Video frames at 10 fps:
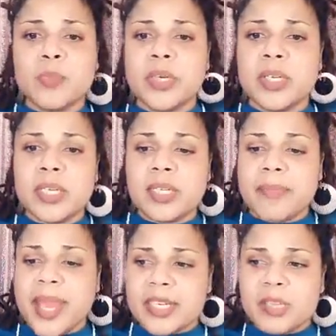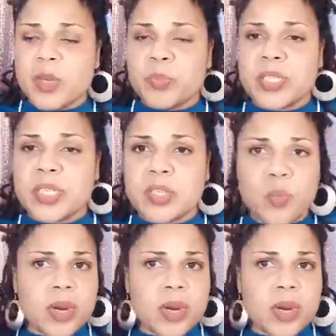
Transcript: put in the management position